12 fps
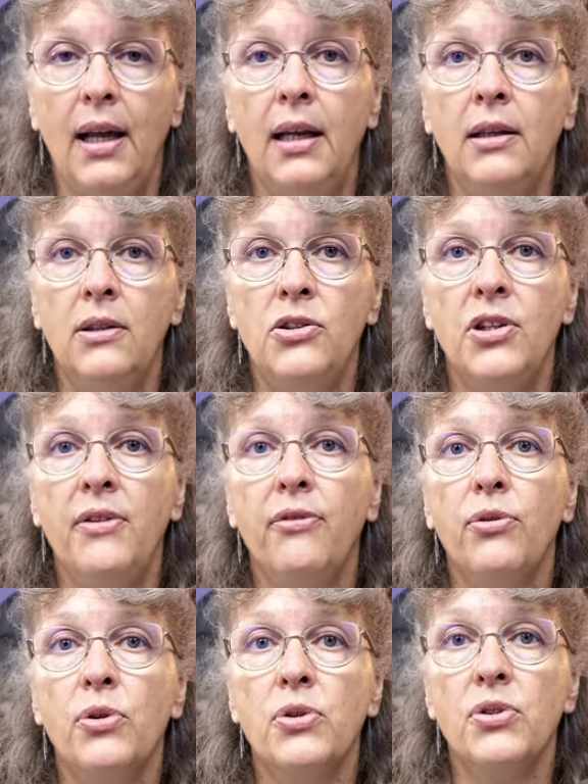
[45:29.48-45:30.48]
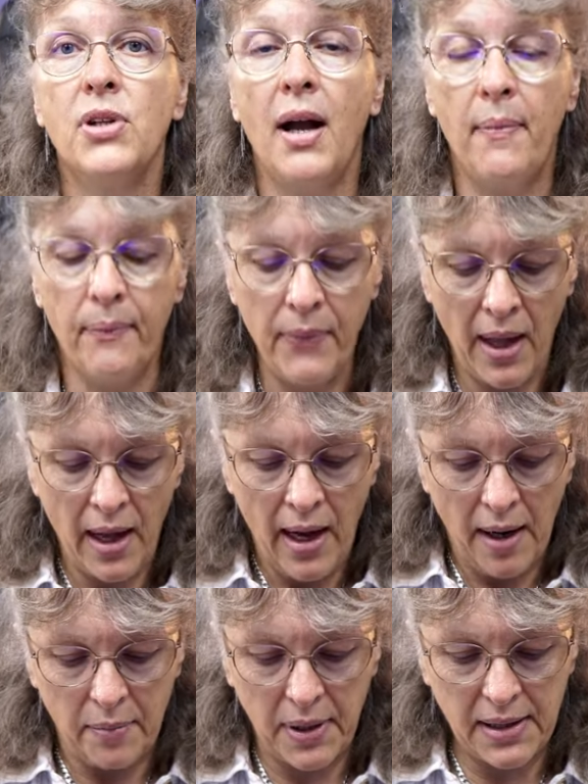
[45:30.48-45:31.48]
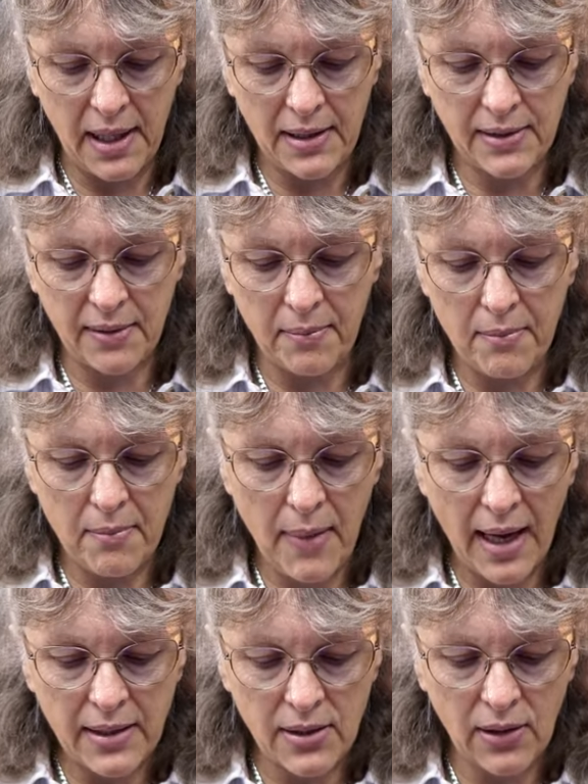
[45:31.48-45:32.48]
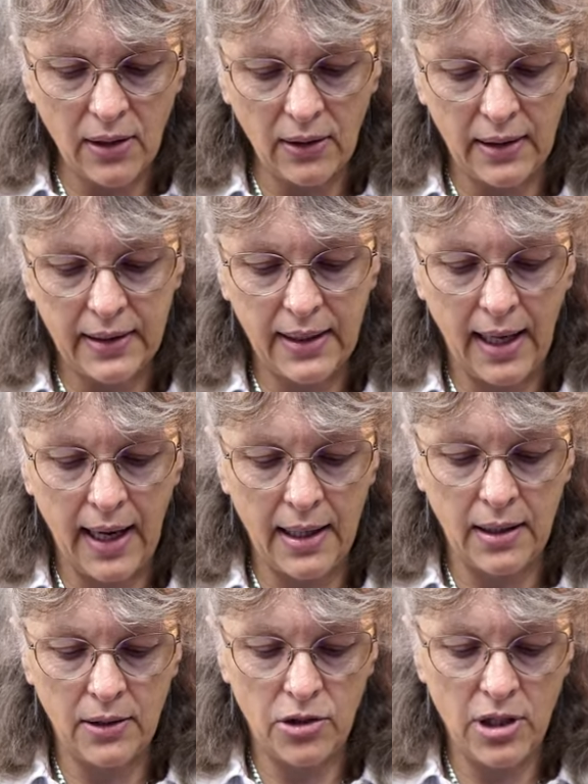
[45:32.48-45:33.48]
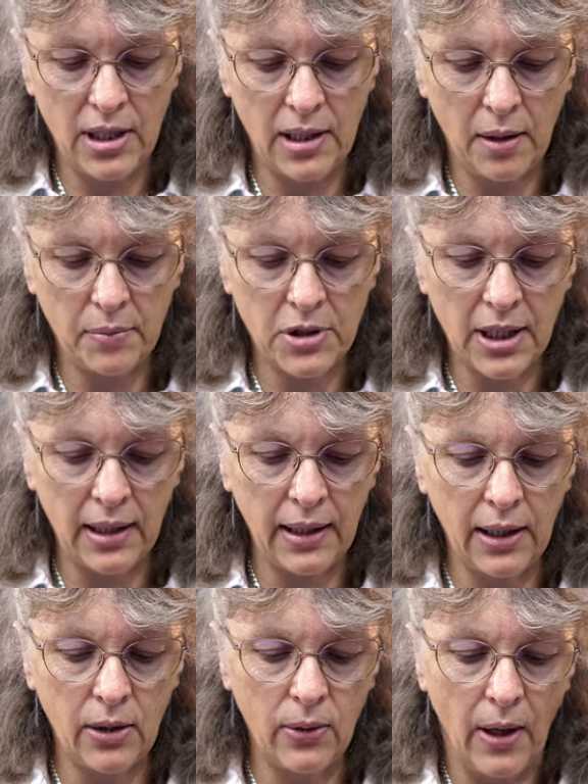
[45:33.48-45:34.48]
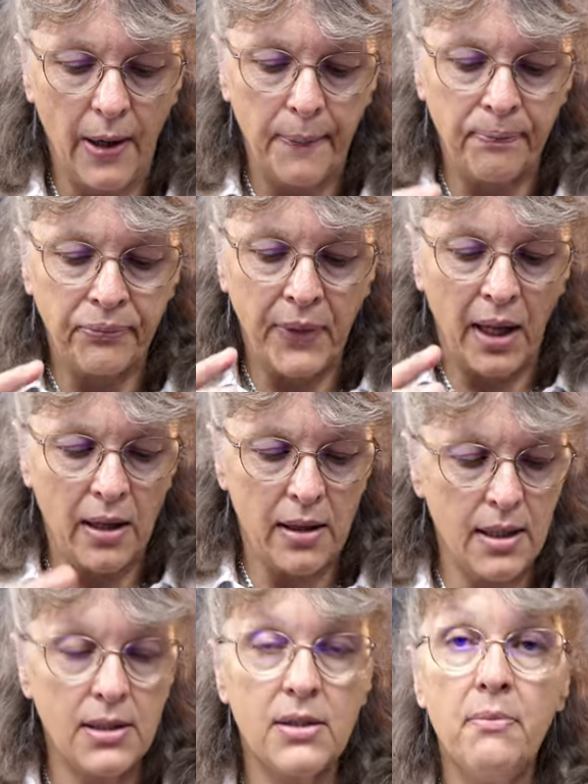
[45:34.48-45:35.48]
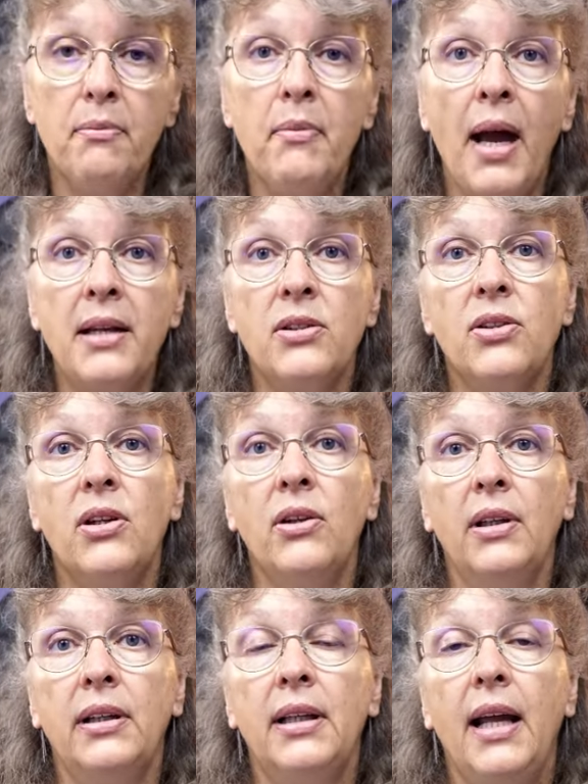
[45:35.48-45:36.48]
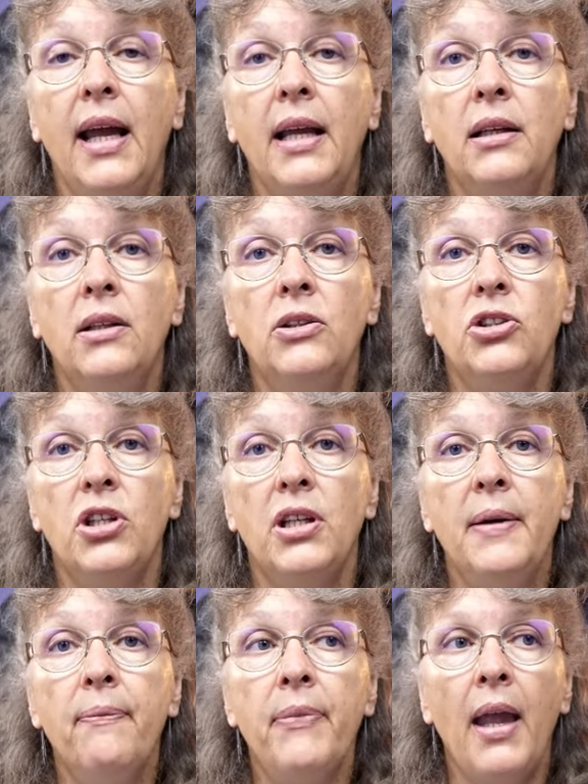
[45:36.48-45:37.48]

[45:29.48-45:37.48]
energy for some, but there's a masculine energy. And I'm telling you, this masculine energy